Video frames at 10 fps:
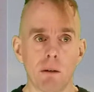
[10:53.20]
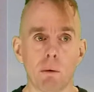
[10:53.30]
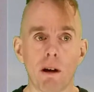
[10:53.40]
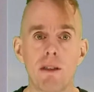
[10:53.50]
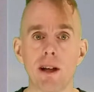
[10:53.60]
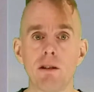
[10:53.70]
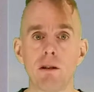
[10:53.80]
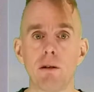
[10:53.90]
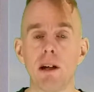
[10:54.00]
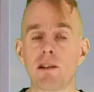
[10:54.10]
What I then
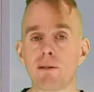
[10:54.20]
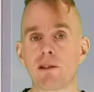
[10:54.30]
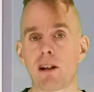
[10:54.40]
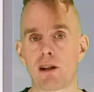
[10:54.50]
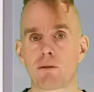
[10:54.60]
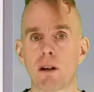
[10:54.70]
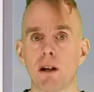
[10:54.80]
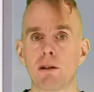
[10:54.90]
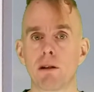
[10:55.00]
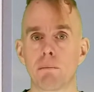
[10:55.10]
do is have a section of
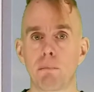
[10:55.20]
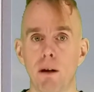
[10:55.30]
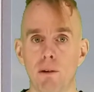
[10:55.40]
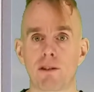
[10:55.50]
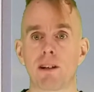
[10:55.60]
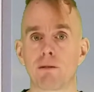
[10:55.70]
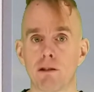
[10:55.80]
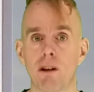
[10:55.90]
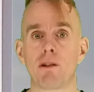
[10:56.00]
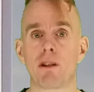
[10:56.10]
code that plots out the
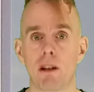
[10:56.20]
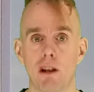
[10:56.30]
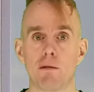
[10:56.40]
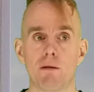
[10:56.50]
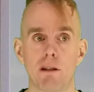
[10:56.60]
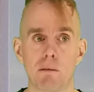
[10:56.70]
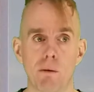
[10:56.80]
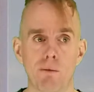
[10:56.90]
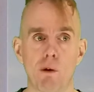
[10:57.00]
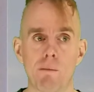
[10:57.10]
results in a human
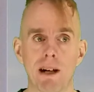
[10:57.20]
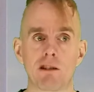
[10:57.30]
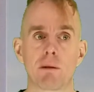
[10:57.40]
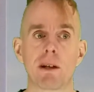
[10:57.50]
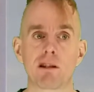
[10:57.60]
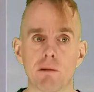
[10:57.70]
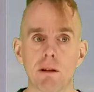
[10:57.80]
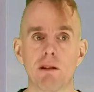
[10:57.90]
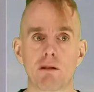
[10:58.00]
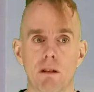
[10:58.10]
readable format. So we get some
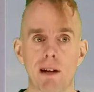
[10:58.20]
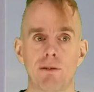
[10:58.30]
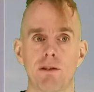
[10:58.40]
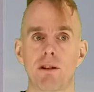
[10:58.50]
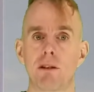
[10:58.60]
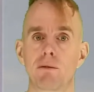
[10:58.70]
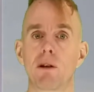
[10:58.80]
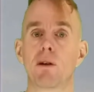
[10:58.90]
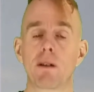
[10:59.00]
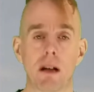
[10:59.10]
nice graphs that have
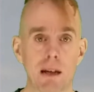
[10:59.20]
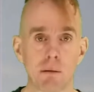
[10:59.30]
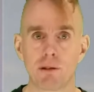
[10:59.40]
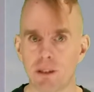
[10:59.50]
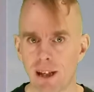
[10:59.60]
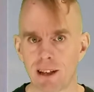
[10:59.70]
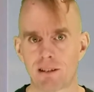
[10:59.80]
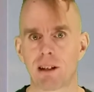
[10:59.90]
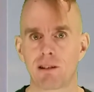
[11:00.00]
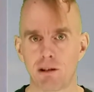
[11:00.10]
got labels on the
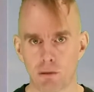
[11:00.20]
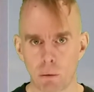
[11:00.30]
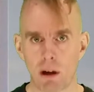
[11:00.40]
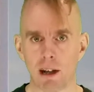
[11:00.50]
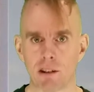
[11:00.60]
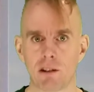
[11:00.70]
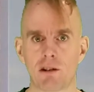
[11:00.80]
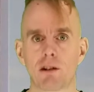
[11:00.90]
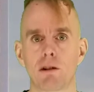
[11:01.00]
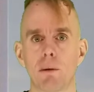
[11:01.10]
x-axis and
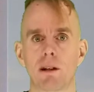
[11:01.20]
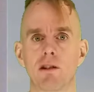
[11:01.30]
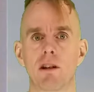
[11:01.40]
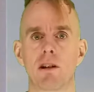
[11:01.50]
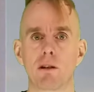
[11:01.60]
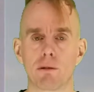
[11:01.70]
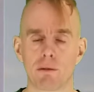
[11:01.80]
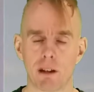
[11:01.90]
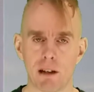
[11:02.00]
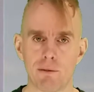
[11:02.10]
y-axis, so see
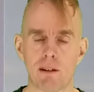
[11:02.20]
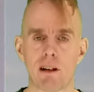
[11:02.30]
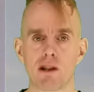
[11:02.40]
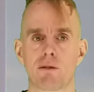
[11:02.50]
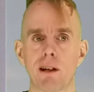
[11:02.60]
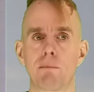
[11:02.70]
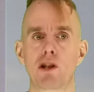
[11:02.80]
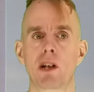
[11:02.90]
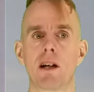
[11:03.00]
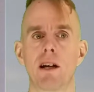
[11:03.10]
the variation of
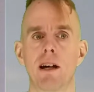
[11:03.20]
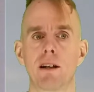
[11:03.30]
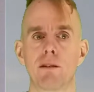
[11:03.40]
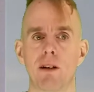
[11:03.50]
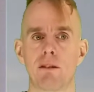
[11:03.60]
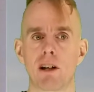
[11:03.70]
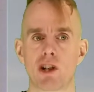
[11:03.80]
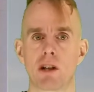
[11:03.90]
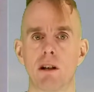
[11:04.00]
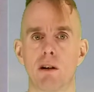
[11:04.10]
temperature and the
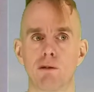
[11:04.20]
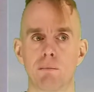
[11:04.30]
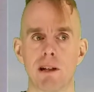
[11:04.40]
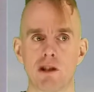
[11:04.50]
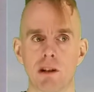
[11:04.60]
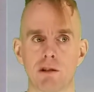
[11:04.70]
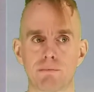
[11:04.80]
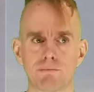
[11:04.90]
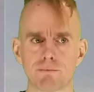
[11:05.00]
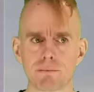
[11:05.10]
variation of species.
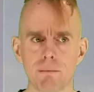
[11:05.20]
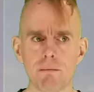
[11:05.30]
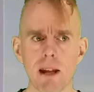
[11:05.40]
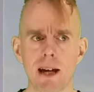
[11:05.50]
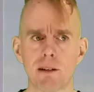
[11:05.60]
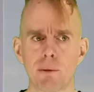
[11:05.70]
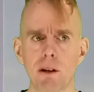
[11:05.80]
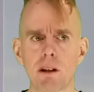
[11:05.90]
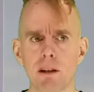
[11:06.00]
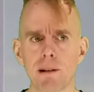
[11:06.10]
And if we
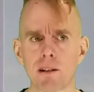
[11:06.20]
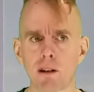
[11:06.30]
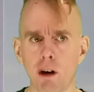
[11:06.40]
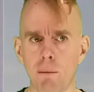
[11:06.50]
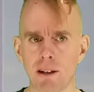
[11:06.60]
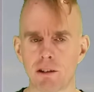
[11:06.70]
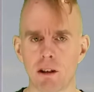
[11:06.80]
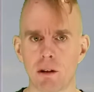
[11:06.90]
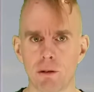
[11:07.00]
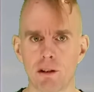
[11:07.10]
look at the amount of comment
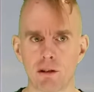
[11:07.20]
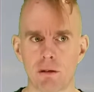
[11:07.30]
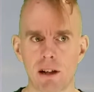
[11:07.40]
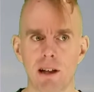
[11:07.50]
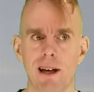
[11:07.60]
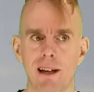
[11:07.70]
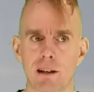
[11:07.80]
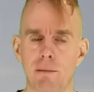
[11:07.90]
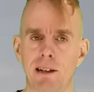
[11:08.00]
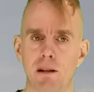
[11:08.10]
on this screen
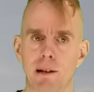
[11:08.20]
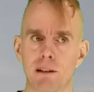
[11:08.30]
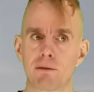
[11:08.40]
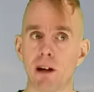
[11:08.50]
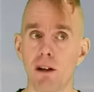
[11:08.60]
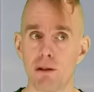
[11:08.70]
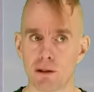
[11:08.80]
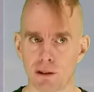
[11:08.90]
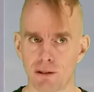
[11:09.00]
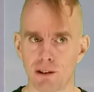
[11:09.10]
compared to the amount of
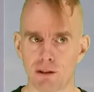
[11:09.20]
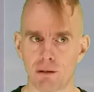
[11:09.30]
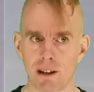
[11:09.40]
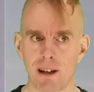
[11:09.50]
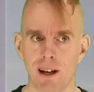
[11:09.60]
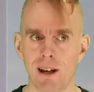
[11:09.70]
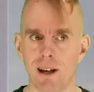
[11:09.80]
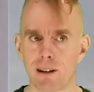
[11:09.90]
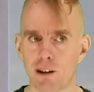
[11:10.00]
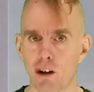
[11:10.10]
code on this screen,
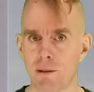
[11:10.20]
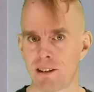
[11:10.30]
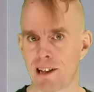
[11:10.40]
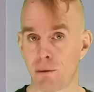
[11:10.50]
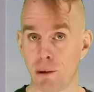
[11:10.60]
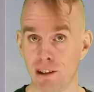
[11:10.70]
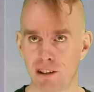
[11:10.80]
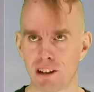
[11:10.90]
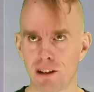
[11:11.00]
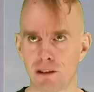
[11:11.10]
the comment outweighs
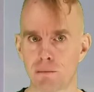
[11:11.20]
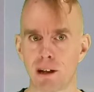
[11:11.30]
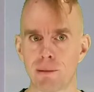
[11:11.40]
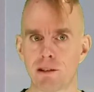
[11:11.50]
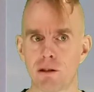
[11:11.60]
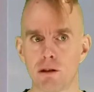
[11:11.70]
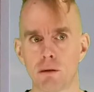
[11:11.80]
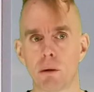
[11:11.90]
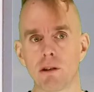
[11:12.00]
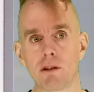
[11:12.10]
the code by about 2
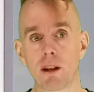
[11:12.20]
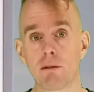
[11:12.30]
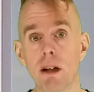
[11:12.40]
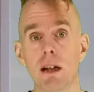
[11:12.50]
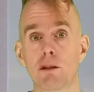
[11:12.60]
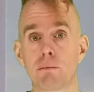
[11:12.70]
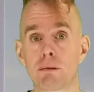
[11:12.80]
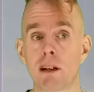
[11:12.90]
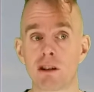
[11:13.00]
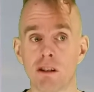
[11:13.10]
to 1. So there really is
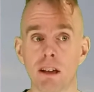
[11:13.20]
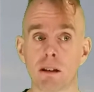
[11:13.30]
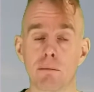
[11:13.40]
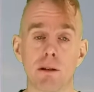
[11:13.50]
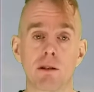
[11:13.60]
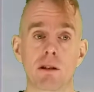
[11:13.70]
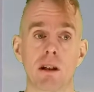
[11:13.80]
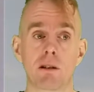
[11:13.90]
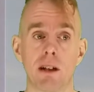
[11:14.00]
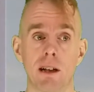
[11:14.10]
precious little computer
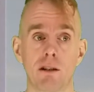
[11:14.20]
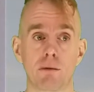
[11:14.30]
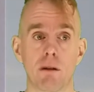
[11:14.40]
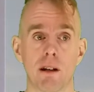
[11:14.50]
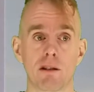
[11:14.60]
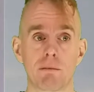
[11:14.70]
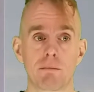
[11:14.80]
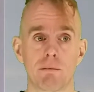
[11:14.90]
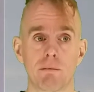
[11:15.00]
code here to write.